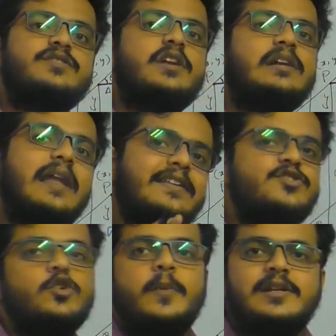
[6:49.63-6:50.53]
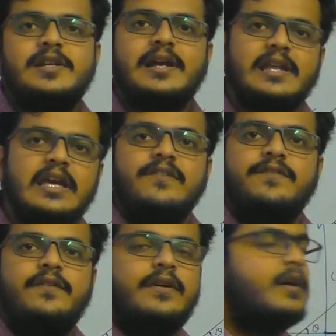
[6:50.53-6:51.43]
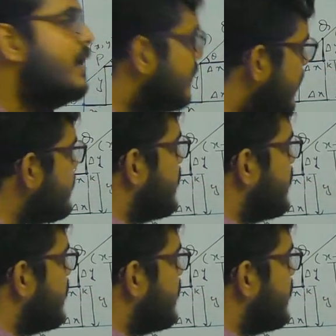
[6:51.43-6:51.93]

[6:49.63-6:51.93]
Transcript: straight line geometrically give? This